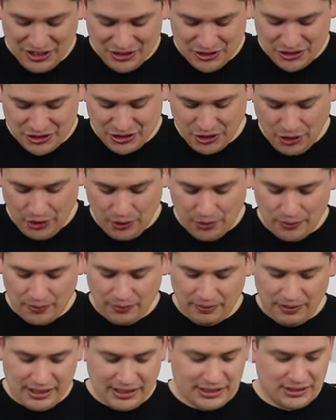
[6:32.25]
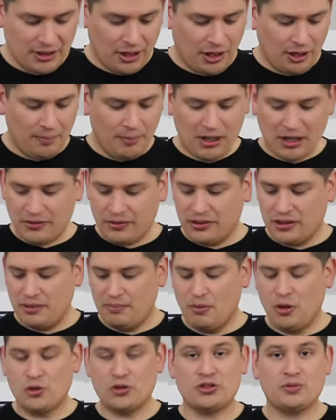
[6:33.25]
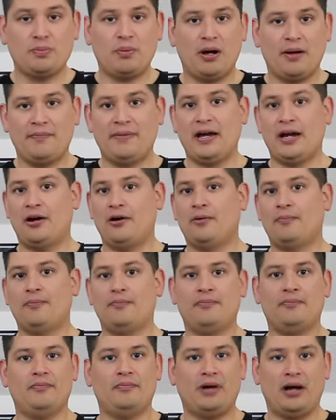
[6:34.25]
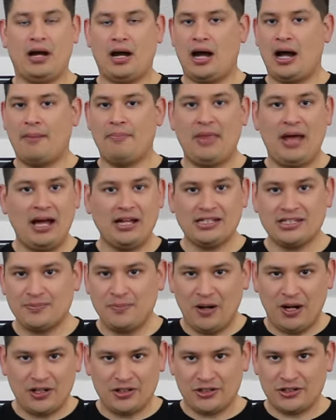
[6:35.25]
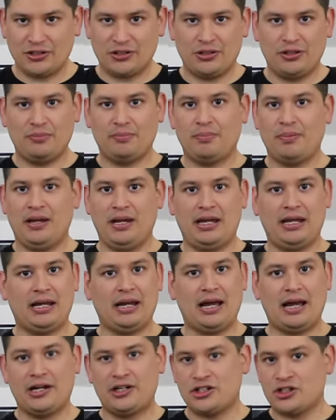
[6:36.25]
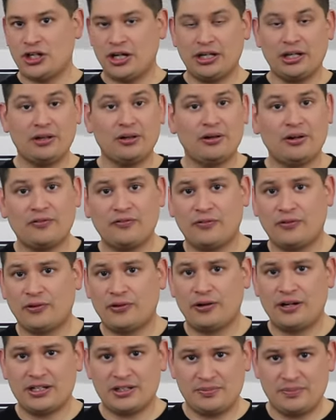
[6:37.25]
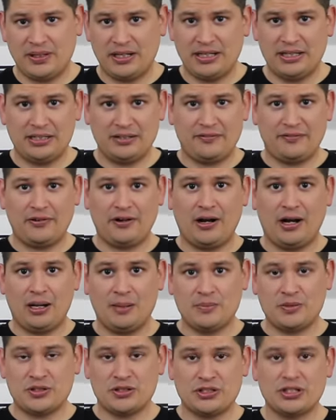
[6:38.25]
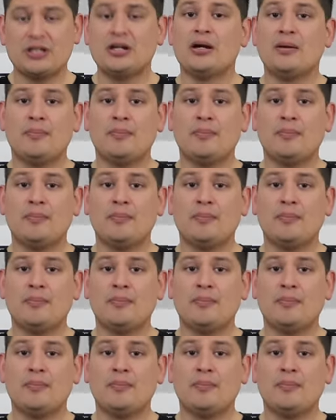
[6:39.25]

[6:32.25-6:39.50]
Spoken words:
So let's talk about the most, now I'm not sponsored and I tried to look for as many different options,